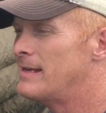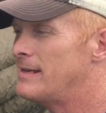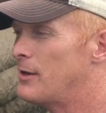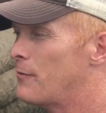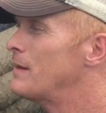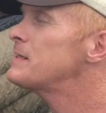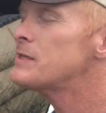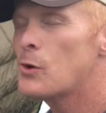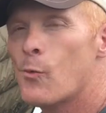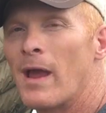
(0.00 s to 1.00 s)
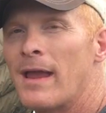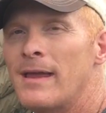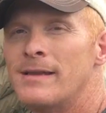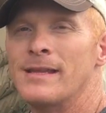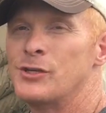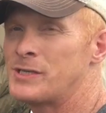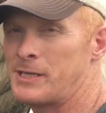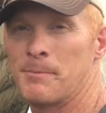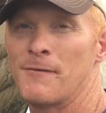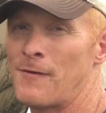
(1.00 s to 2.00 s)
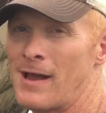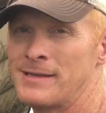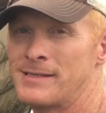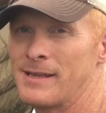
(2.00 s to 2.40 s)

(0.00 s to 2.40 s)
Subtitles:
you know, this is a way that just simplifies